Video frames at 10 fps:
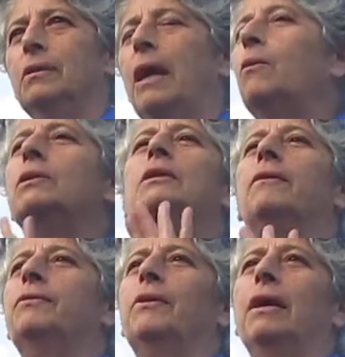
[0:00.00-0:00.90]
I always
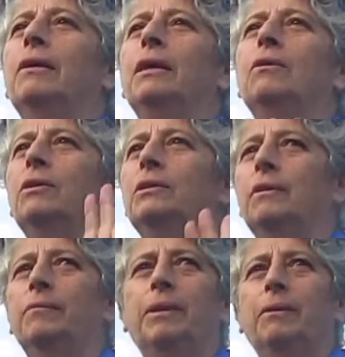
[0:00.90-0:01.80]
loved fire. I always
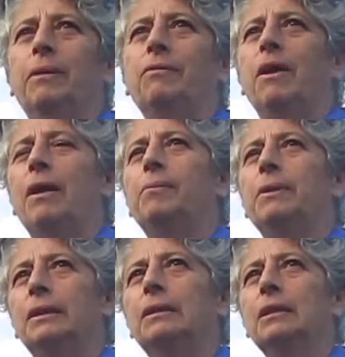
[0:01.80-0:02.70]
loved being around fire.
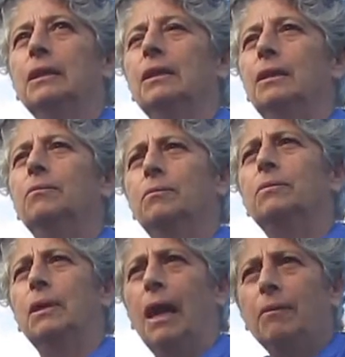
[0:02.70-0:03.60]
But it,
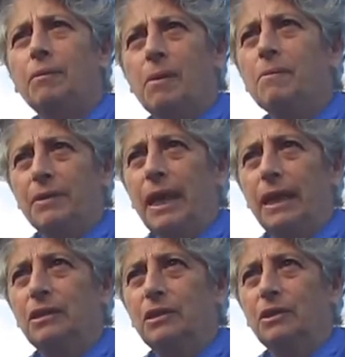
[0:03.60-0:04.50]
I remember
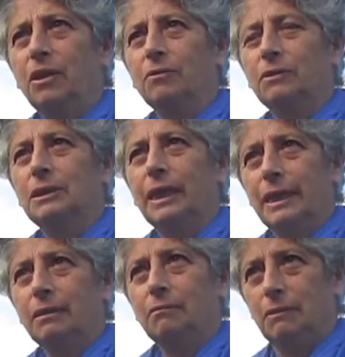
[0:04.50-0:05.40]
that, was
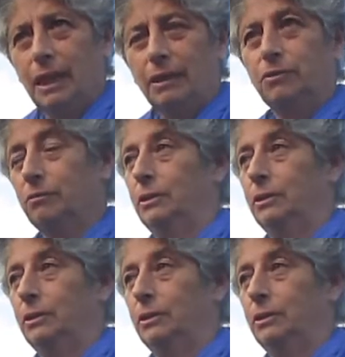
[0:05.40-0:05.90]
like, yes.